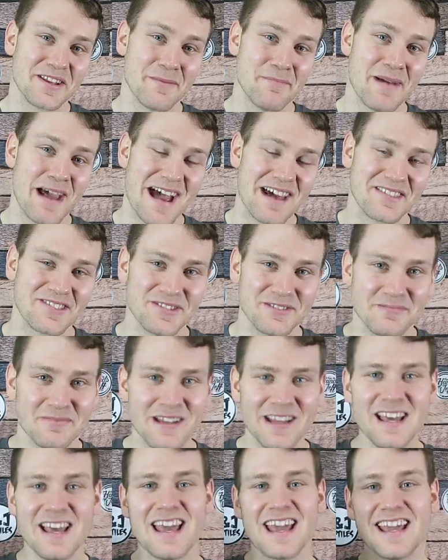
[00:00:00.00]
to the bathroom.
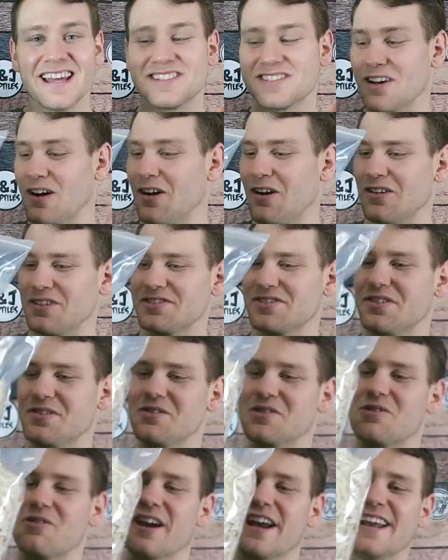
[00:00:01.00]
It's also
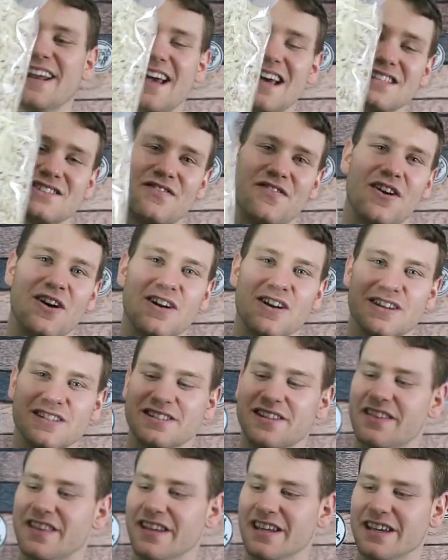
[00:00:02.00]
great as far
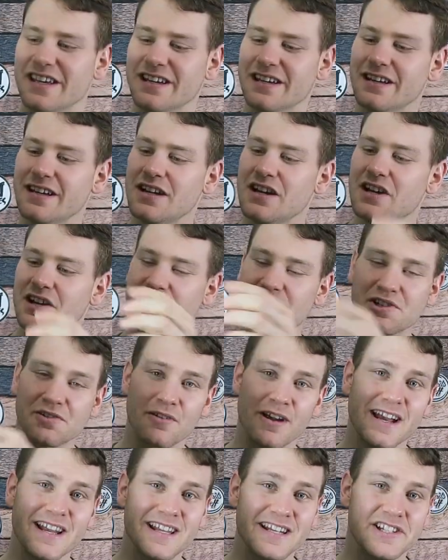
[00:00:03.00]
as the
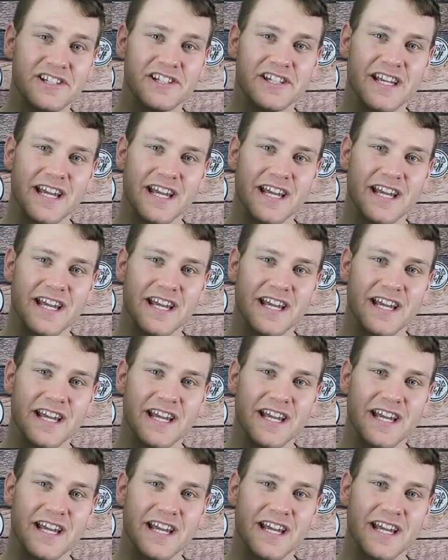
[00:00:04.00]
shredded